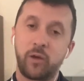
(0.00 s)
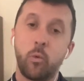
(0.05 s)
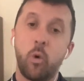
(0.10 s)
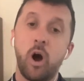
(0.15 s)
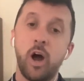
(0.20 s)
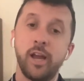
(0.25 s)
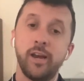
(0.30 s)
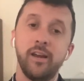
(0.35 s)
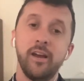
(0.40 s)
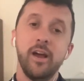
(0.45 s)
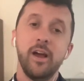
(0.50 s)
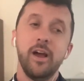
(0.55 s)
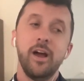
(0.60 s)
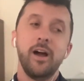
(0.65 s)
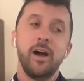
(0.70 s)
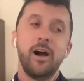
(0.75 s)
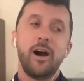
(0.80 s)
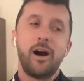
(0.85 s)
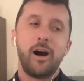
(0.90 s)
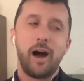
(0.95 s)
One,
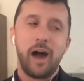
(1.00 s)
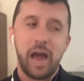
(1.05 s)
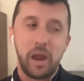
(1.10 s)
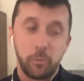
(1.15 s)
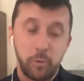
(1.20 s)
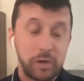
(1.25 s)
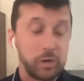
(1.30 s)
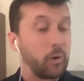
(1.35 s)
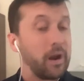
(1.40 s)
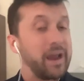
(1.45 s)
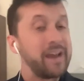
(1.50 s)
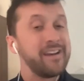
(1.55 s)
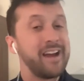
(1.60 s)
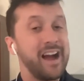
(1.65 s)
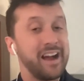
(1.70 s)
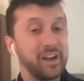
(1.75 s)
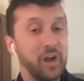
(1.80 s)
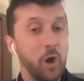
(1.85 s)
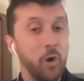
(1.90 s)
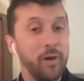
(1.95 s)
I regret
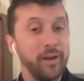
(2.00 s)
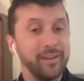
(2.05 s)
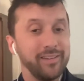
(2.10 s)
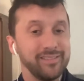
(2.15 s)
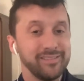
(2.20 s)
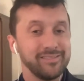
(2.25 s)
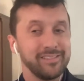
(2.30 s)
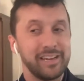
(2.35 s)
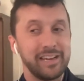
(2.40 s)
not going,